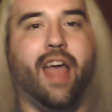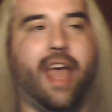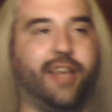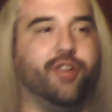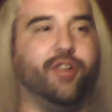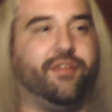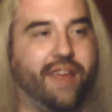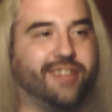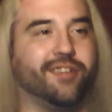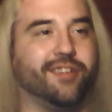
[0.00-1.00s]
And you
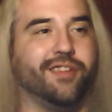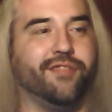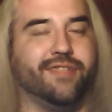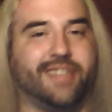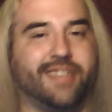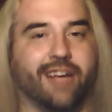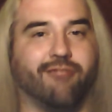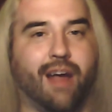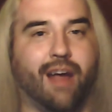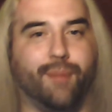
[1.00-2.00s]
advance her to the second
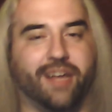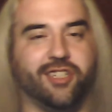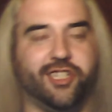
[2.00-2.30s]
round because